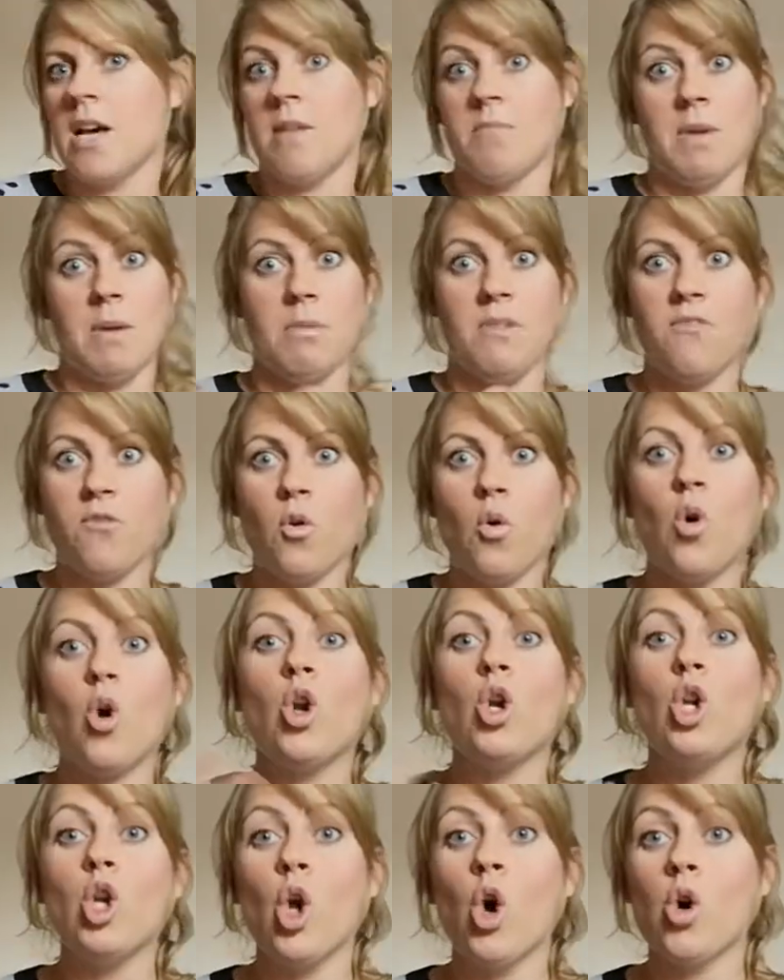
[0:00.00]
maybe 4,
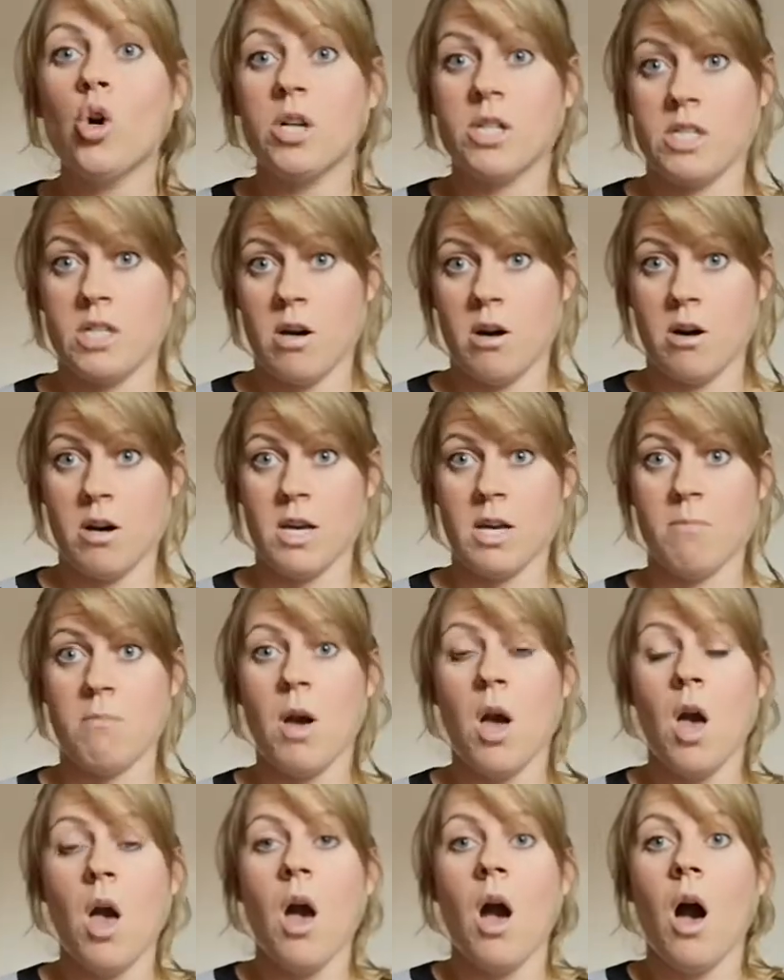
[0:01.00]
longer time
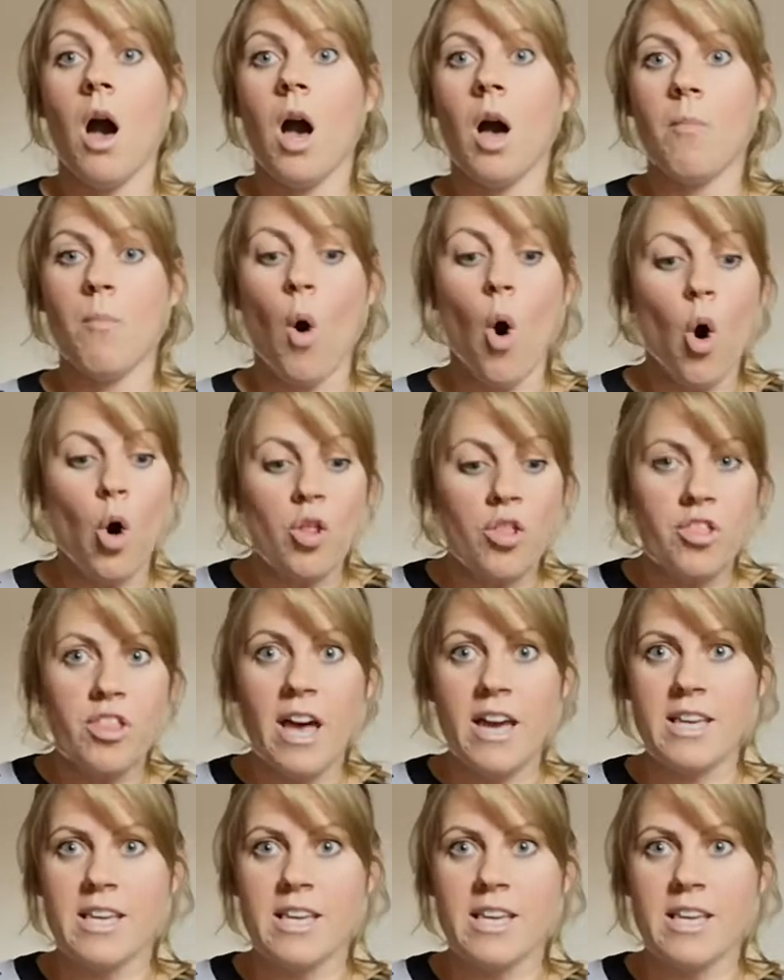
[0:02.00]
on that